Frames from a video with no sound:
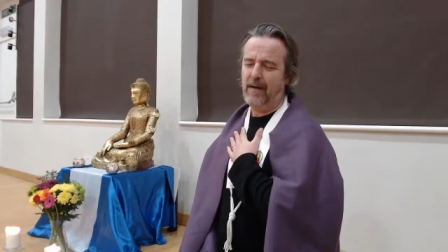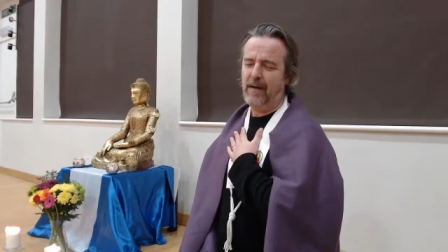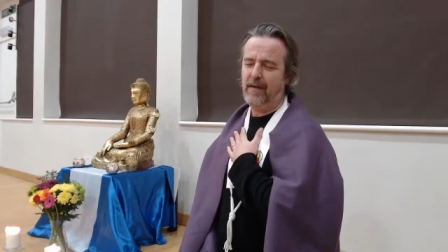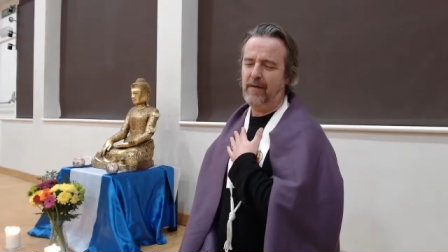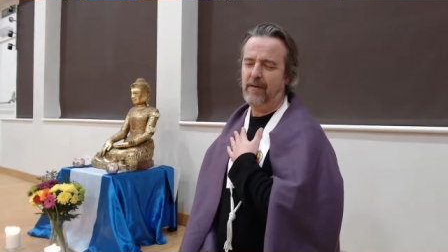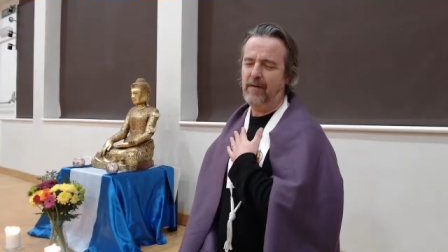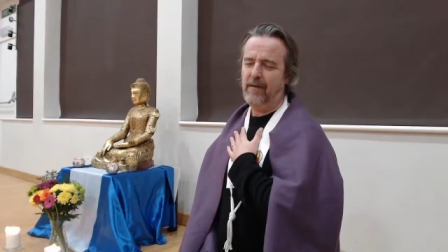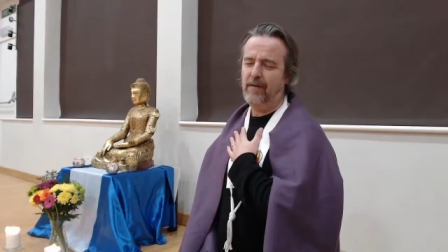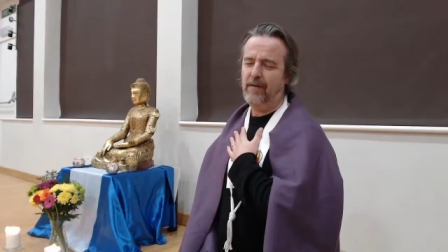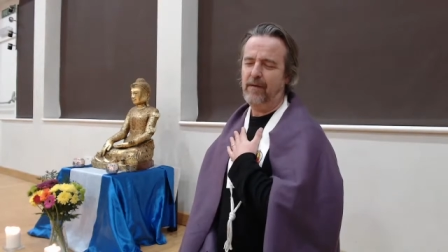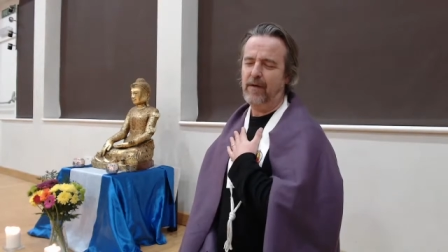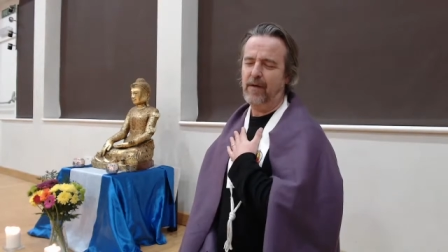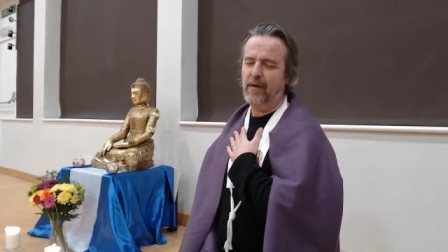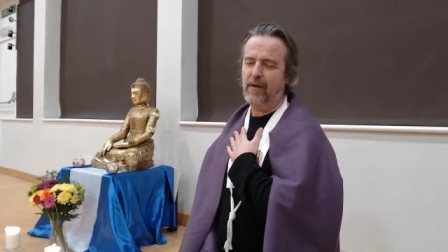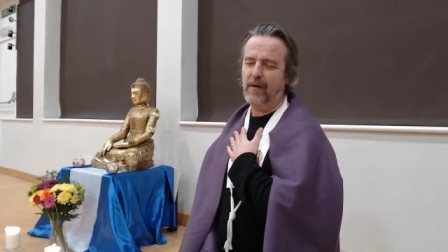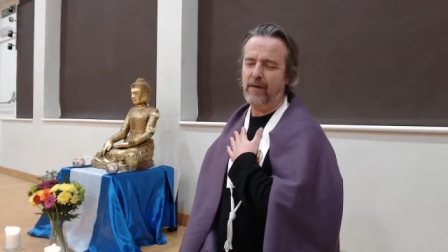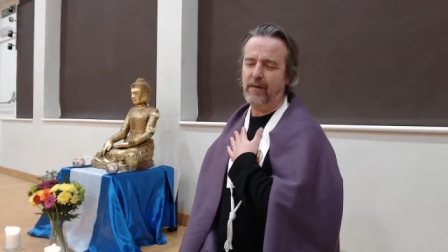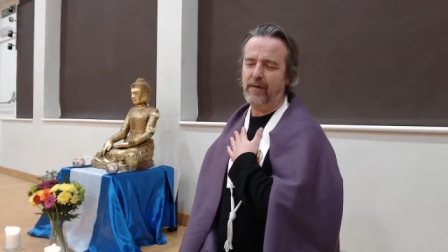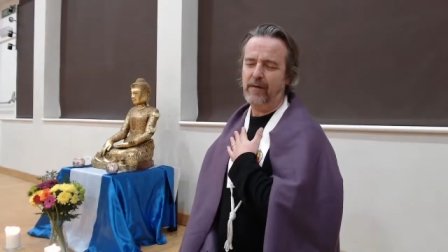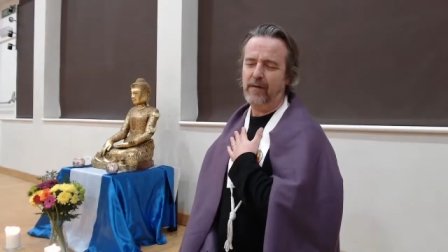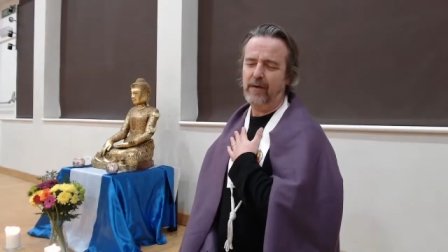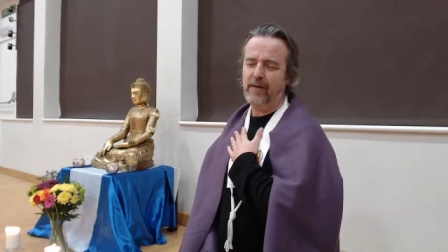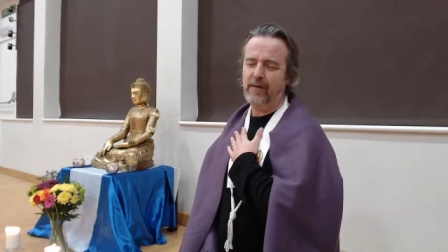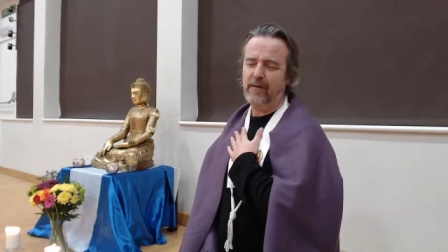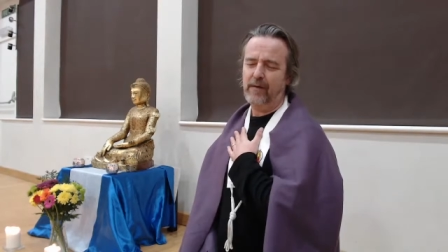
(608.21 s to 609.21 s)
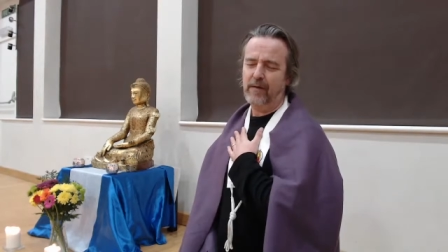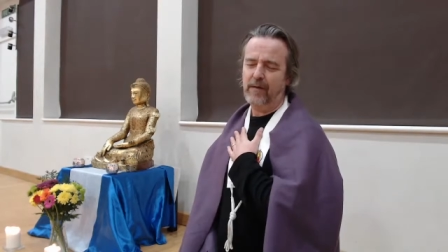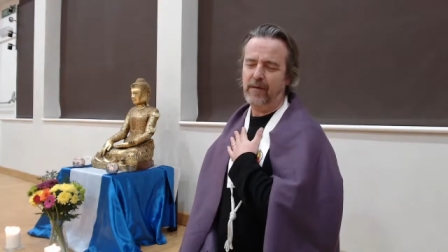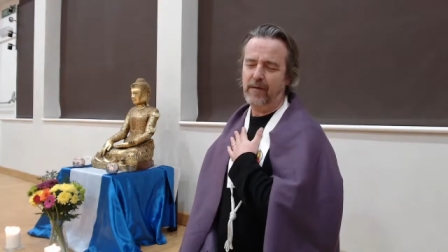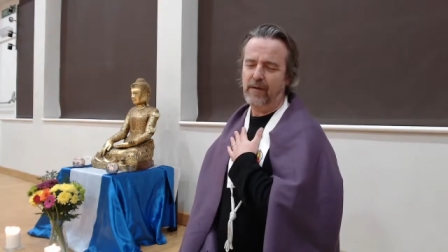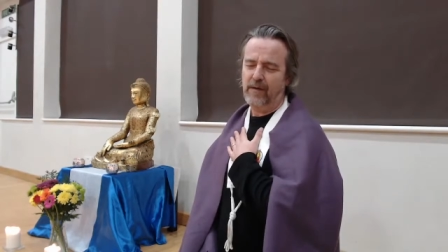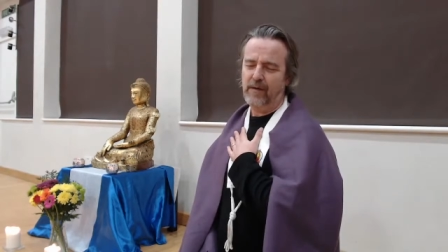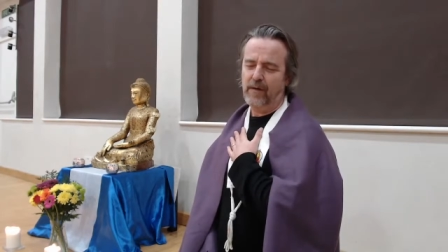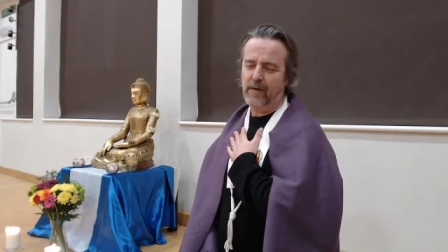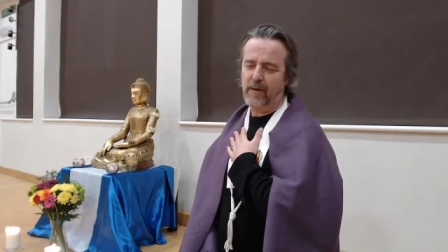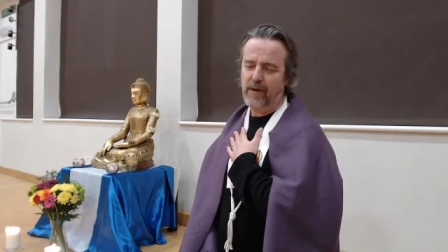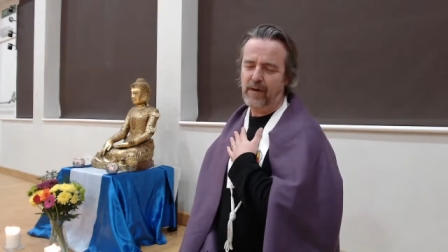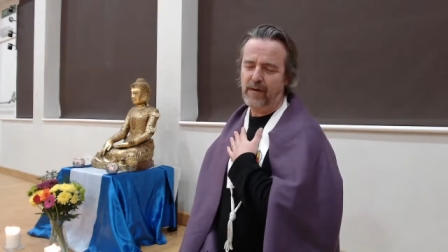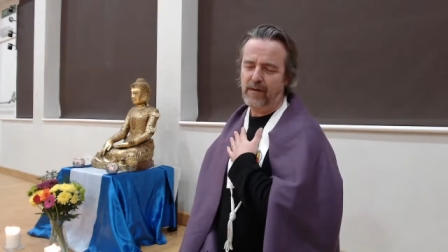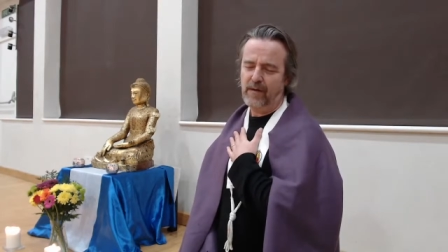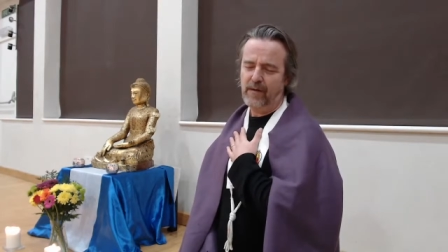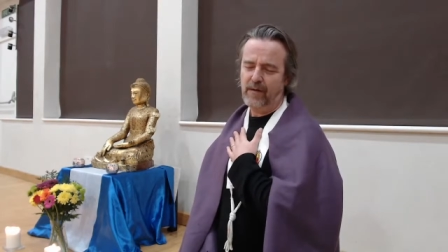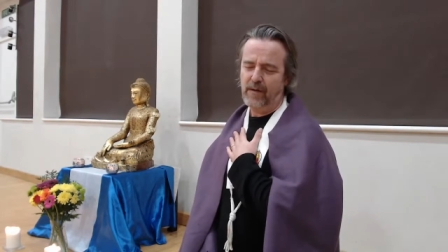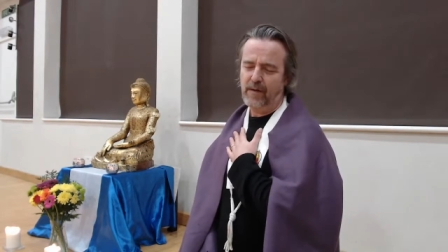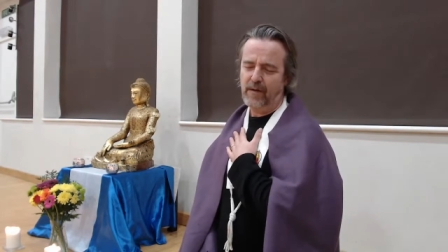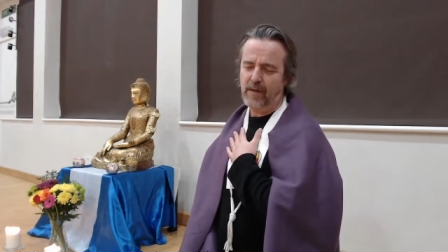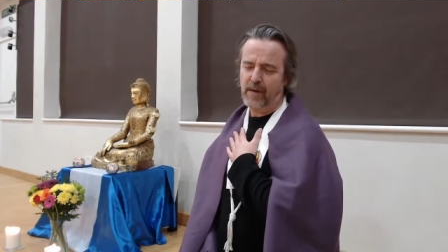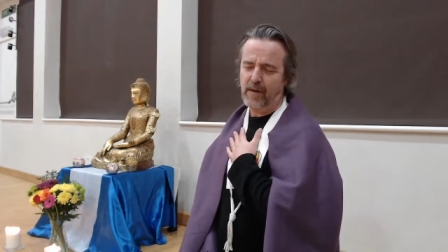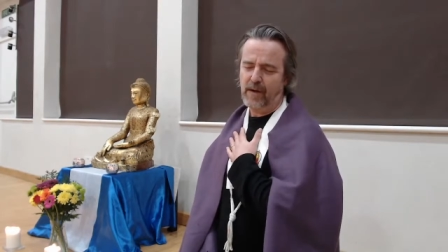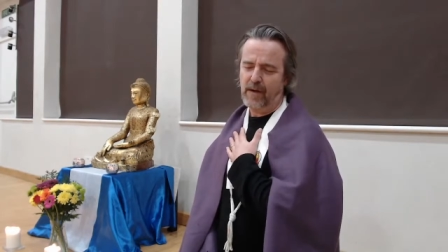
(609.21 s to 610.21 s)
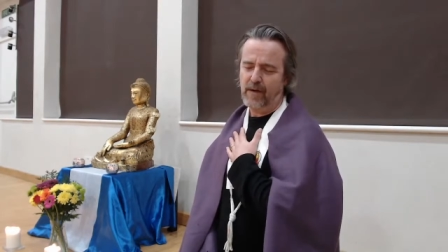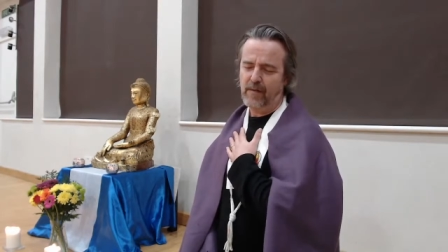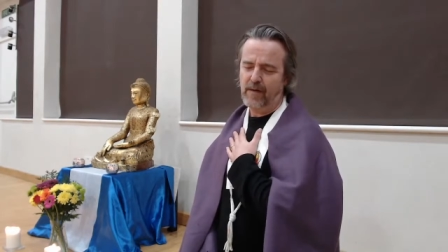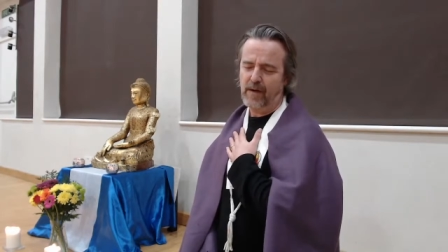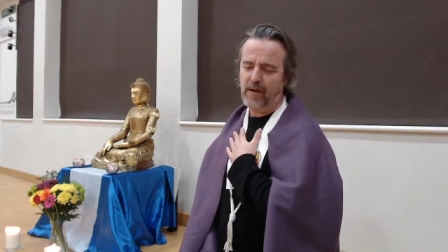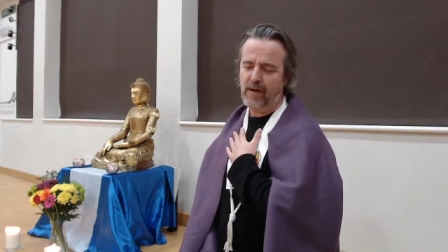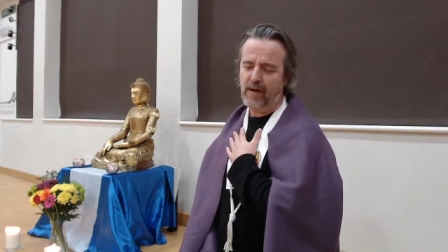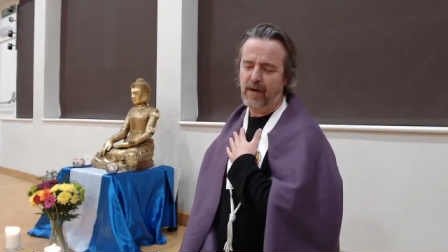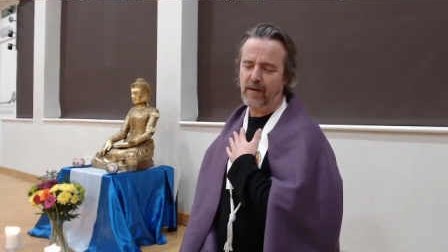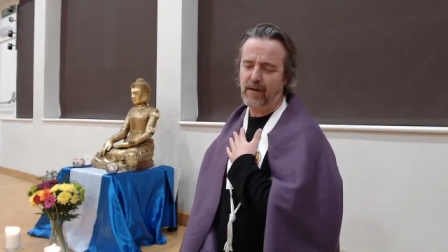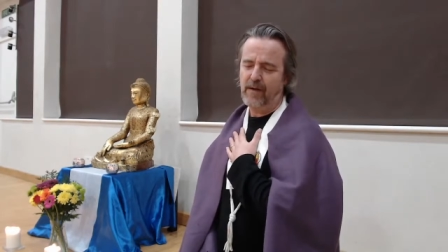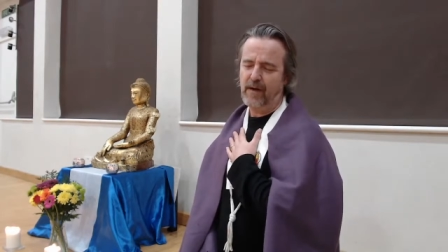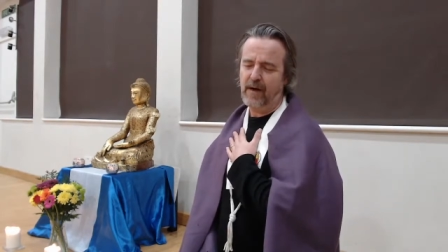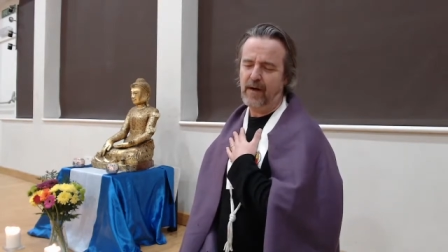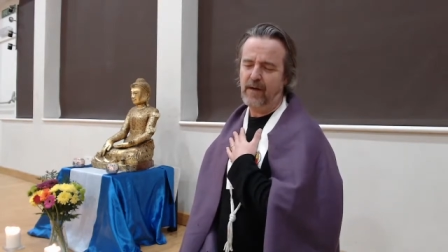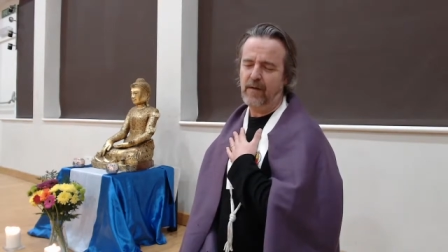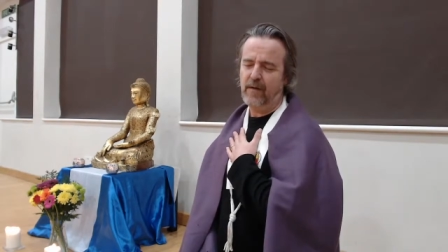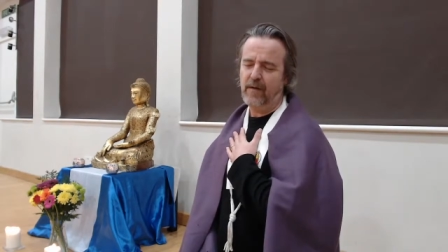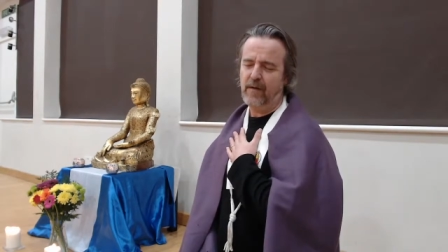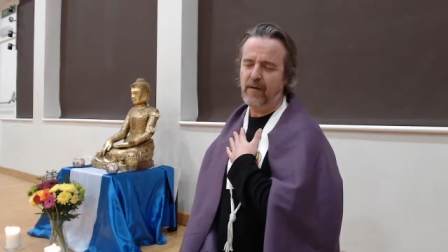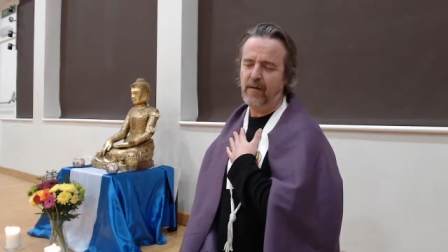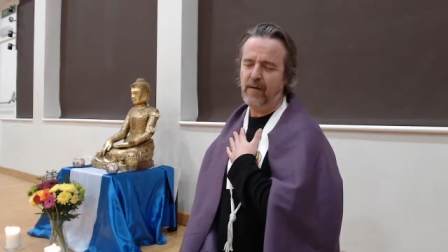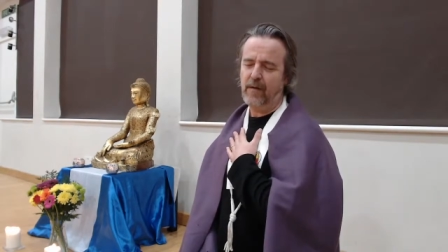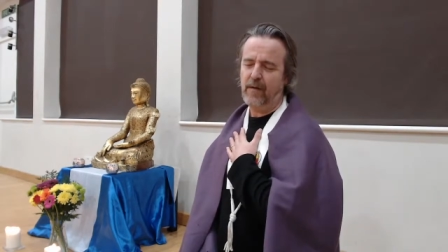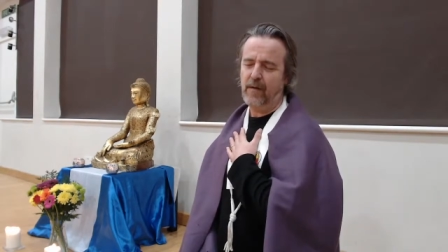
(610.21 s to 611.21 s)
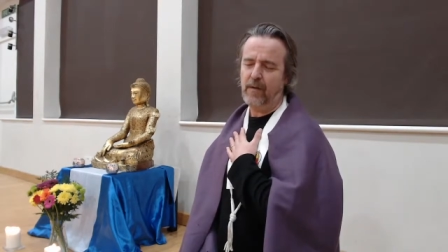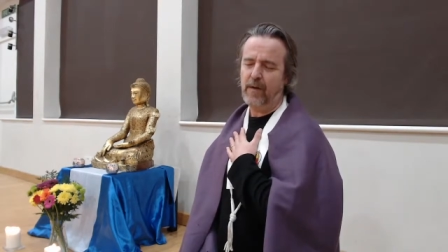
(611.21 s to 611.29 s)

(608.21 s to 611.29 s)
difficulties or situations we're giving our attention to,